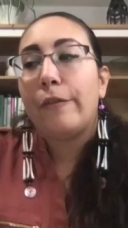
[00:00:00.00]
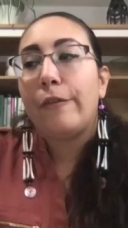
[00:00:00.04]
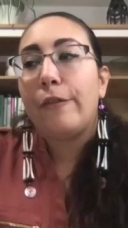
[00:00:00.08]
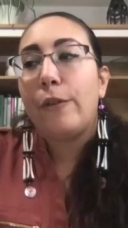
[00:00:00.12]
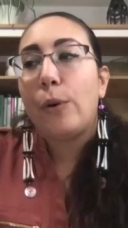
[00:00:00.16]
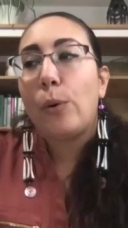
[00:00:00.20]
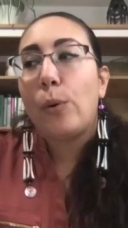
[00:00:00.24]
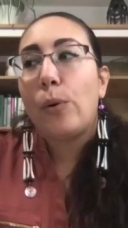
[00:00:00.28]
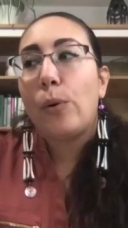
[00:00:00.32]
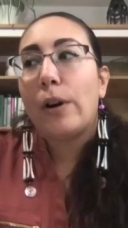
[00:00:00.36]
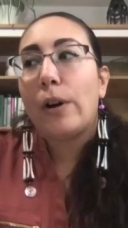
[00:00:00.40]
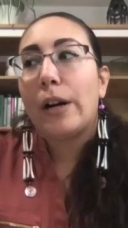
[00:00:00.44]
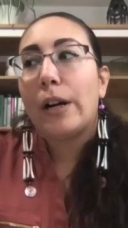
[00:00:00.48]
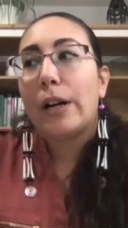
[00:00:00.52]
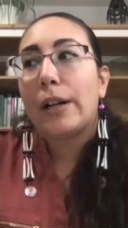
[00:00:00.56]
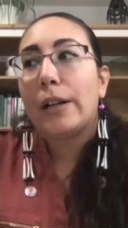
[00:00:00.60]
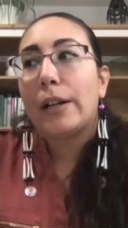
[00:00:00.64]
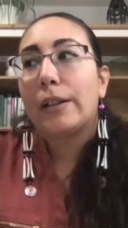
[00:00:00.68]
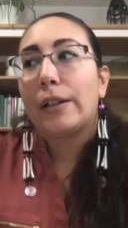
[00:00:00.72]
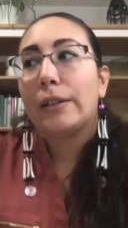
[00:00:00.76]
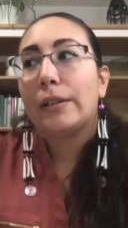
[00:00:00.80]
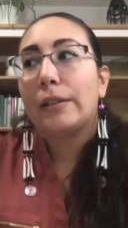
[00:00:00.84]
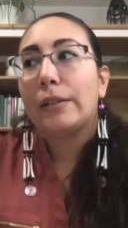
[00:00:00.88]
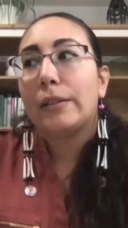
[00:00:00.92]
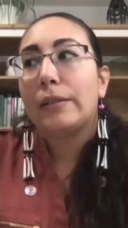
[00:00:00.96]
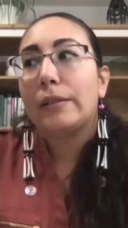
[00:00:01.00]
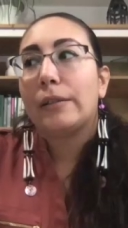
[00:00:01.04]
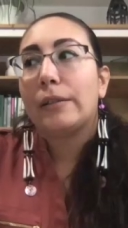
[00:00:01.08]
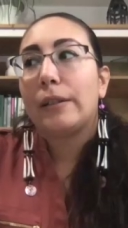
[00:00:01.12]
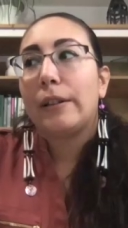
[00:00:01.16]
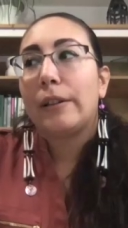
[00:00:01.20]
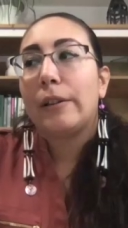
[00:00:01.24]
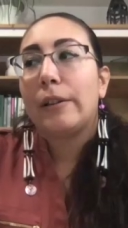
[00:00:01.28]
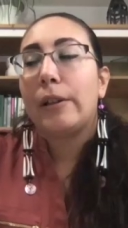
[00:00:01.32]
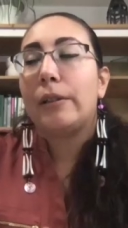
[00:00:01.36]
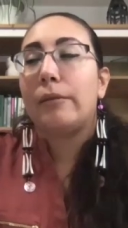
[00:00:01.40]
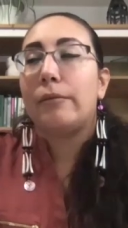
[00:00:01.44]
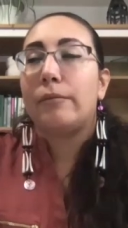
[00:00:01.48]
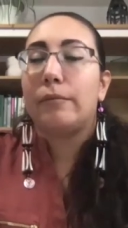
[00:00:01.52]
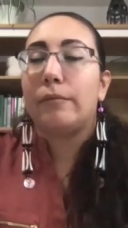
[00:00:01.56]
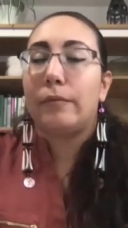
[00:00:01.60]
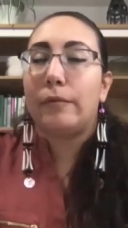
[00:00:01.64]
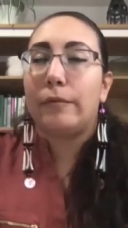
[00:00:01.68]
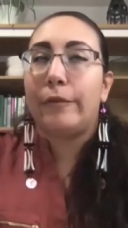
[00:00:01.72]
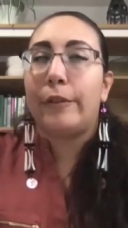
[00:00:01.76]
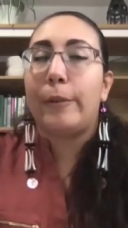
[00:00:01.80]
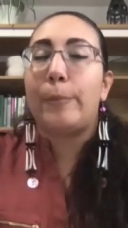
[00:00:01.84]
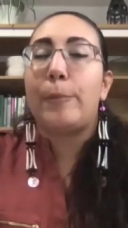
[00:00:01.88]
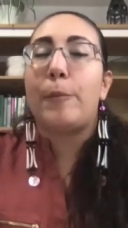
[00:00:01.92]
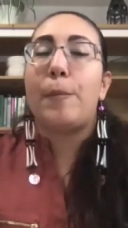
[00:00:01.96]
for
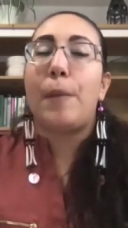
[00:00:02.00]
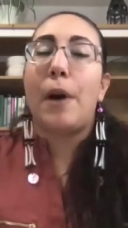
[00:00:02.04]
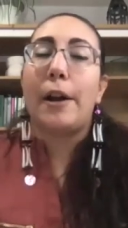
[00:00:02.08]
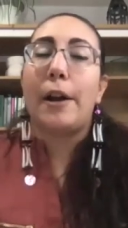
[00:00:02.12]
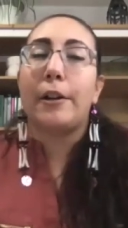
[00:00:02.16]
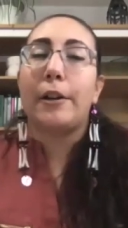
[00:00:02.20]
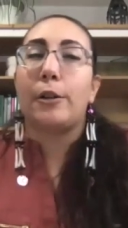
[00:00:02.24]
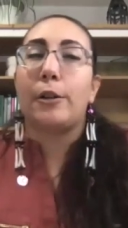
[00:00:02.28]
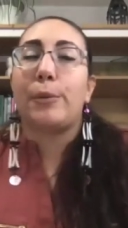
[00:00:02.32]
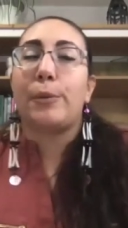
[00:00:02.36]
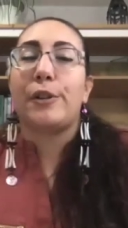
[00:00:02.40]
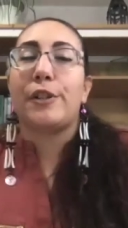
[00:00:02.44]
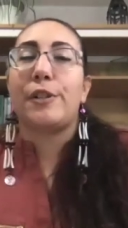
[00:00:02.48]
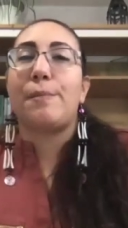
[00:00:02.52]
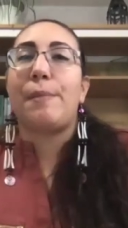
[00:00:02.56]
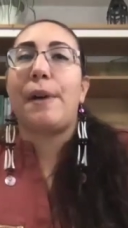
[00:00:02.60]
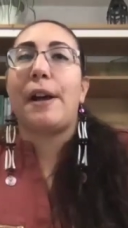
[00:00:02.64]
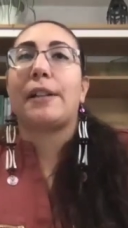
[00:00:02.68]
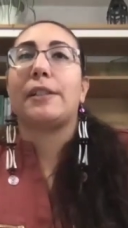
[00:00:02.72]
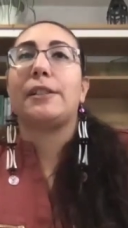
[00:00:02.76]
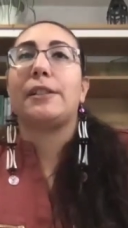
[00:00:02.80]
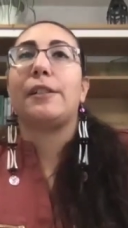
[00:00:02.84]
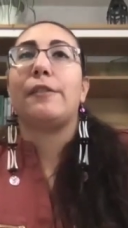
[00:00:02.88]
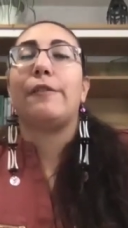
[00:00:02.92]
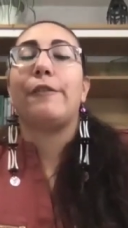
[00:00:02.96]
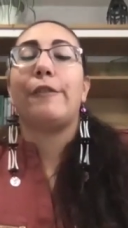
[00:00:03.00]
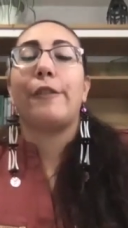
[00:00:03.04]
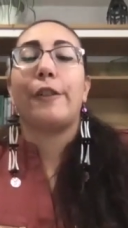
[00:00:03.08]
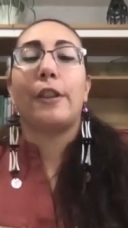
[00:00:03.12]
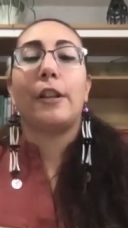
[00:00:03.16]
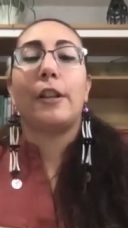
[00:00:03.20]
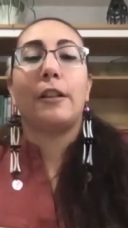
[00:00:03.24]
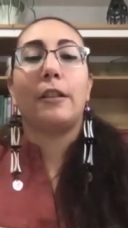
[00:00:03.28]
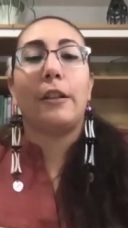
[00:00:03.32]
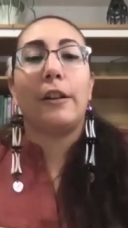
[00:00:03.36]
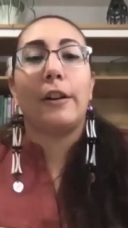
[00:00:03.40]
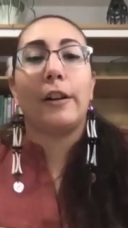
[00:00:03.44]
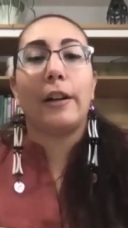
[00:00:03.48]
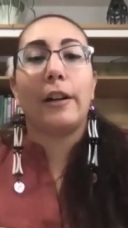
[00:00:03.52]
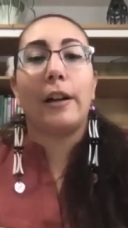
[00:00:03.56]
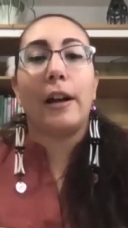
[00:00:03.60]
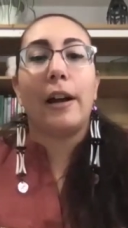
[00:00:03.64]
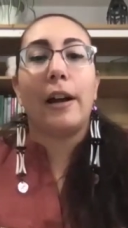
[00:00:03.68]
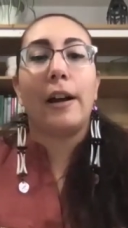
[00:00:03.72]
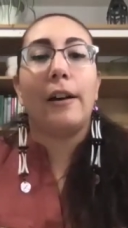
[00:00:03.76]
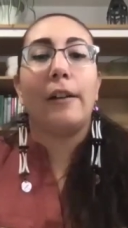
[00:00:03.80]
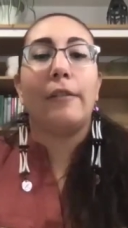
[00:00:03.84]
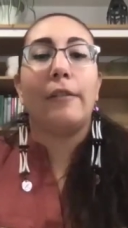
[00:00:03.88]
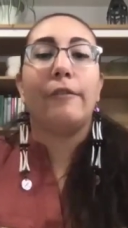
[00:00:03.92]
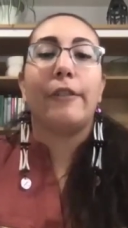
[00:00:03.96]
from a modern perspective, for the look
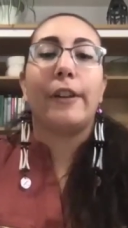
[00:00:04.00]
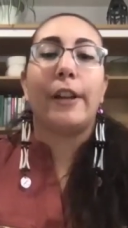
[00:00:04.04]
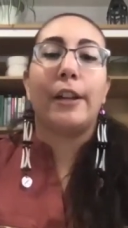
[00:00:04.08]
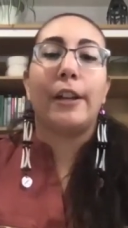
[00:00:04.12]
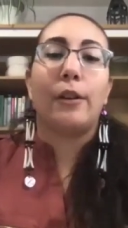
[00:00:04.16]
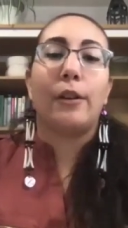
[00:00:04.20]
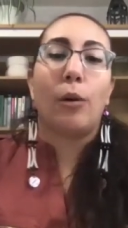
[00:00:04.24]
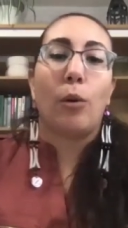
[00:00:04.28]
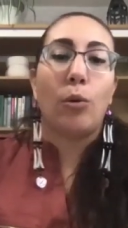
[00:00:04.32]
of an